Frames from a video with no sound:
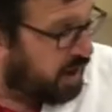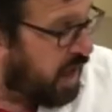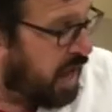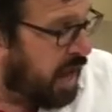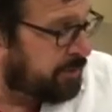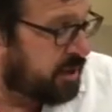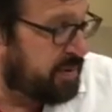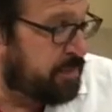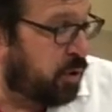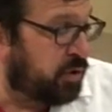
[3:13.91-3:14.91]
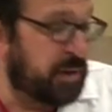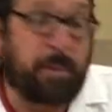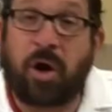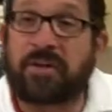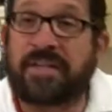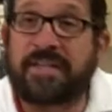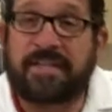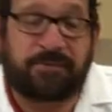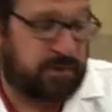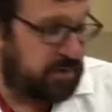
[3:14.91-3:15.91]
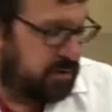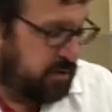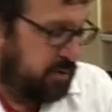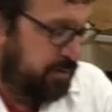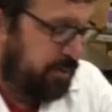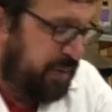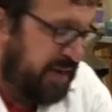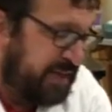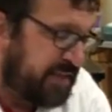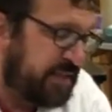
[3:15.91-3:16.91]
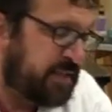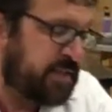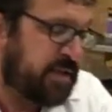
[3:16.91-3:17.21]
I'm going to be pulling apart these different pieces